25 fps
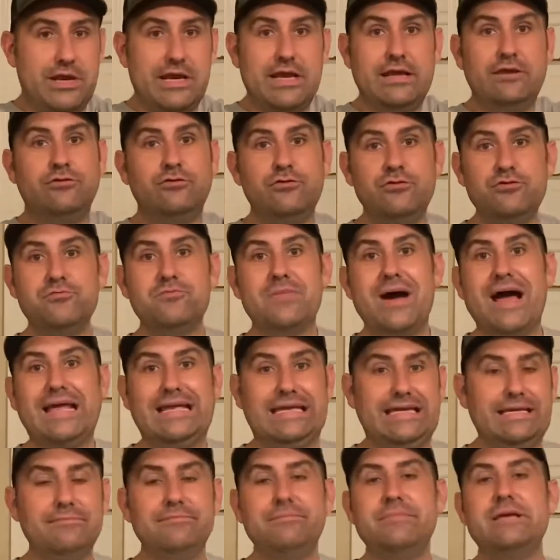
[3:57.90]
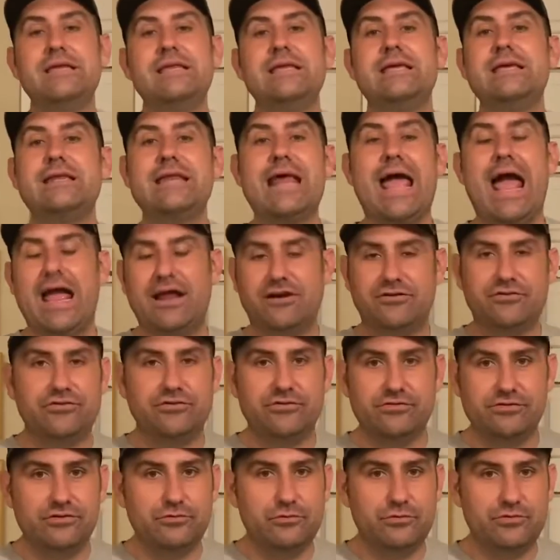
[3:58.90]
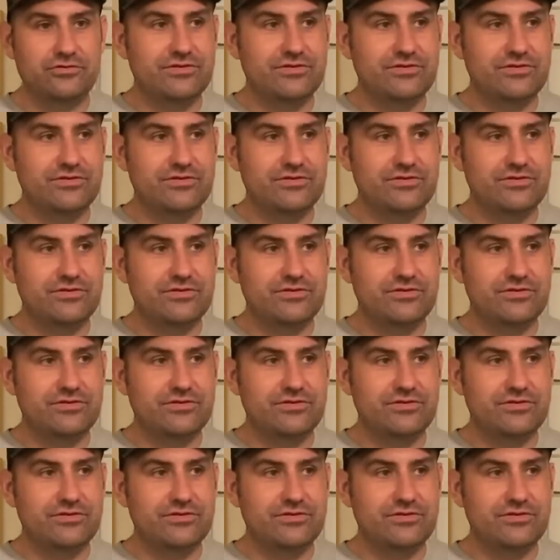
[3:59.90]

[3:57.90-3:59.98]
into my immediate actions. It was